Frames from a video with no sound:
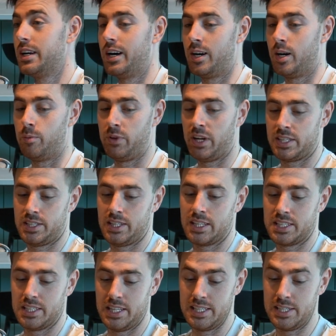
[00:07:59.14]

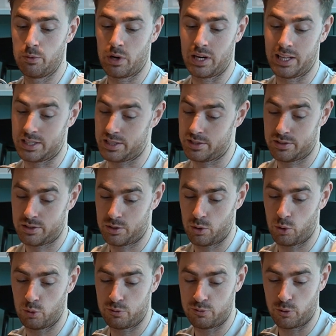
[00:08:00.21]
that's an easy way. That's
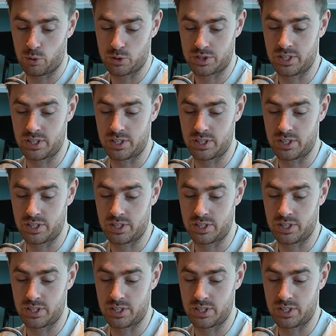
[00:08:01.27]
called forced